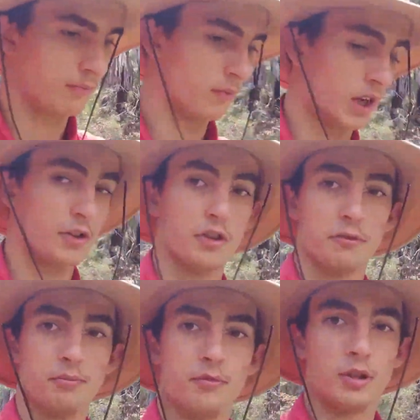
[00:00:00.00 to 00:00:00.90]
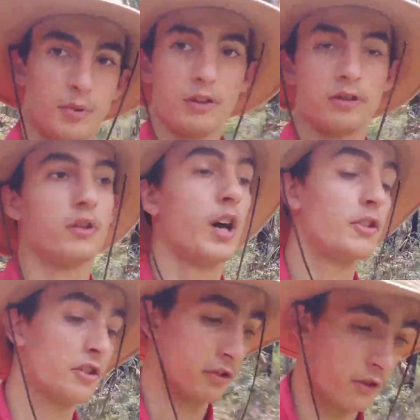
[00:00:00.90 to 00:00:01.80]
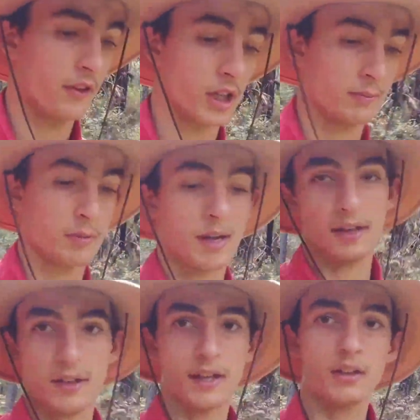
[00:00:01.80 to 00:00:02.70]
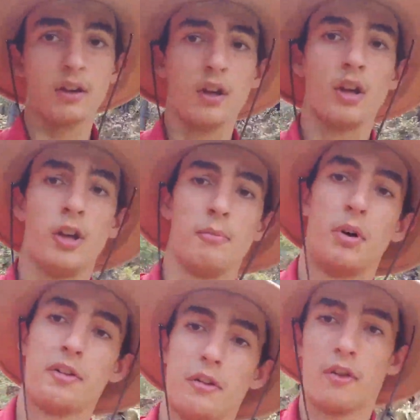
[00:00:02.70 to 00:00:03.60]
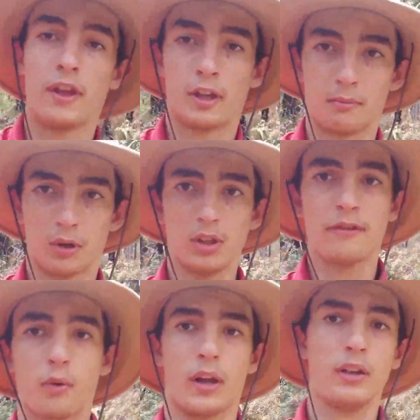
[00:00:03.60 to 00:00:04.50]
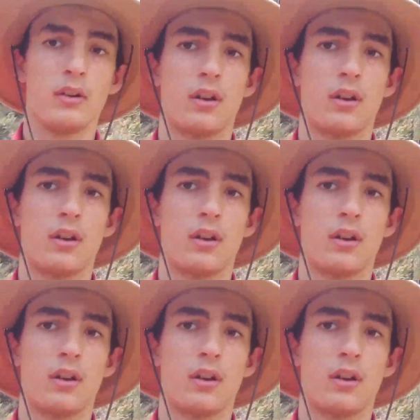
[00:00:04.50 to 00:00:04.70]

not just so that they could be maintained, but so that they can proliferate.